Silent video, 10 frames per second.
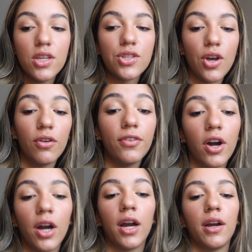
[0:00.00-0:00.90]
So
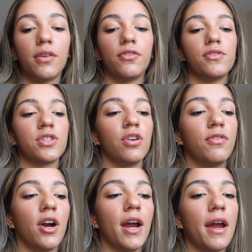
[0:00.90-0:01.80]
far,
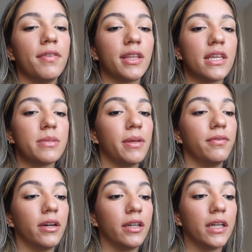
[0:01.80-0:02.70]
everything's been
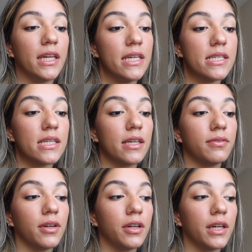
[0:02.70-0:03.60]
very easy,
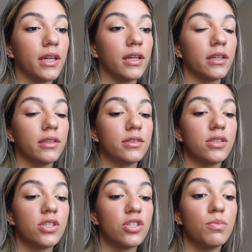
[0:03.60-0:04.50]
very
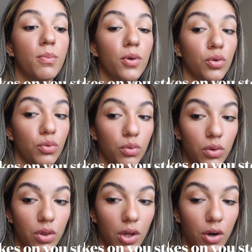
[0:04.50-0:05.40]

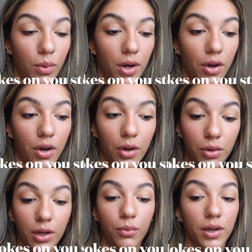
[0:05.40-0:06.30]
smooth. So I want
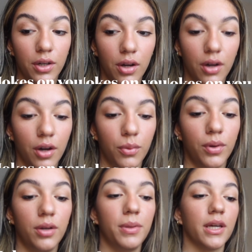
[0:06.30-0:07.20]
to knock on
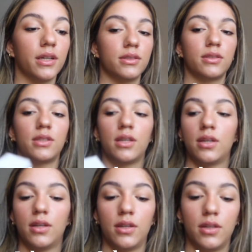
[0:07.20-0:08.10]
wood because
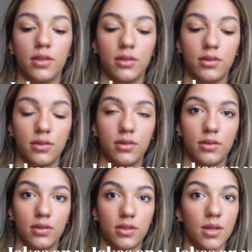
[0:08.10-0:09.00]

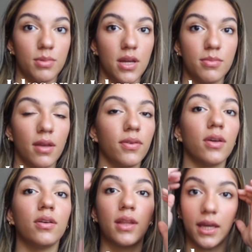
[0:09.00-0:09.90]
sometimes I
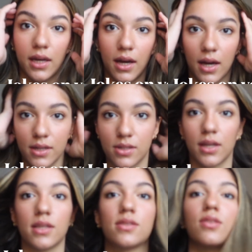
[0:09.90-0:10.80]
feel like I used
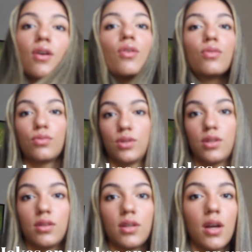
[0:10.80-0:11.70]
to get so
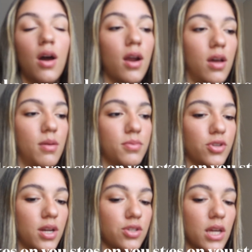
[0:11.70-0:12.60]
caught up
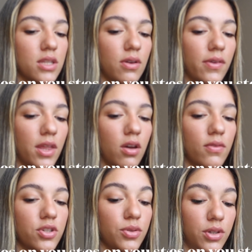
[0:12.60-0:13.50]
trying to transfer everything
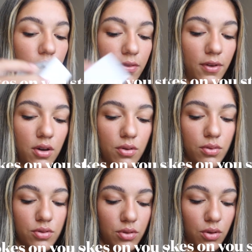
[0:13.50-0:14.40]
over to a new
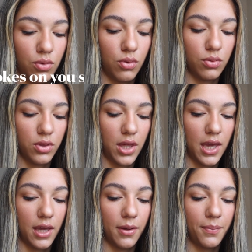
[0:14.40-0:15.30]
phone, do the whole
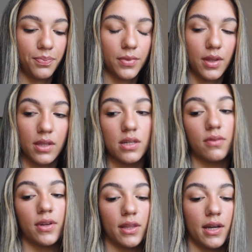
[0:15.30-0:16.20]
thing and
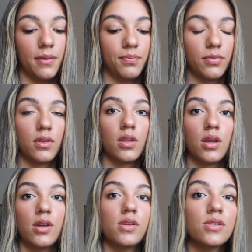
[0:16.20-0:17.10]
stuff like that.
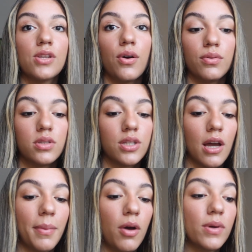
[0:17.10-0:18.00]
So to
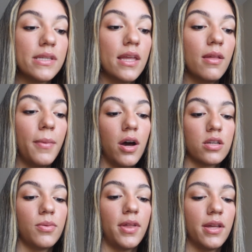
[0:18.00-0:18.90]
talk about what's in the
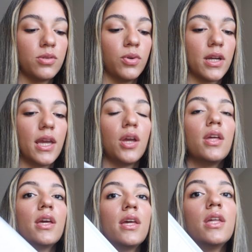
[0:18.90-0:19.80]
box while that's working,
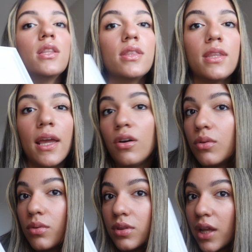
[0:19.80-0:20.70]
they
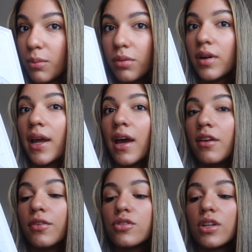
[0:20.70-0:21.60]
don't provide
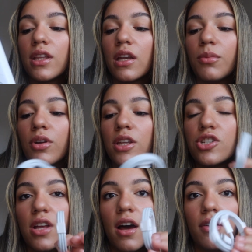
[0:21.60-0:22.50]
headphones or anything anymore. They
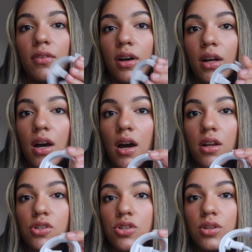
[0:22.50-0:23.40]
just have
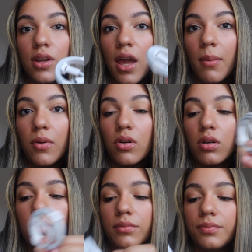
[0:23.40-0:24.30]
a cable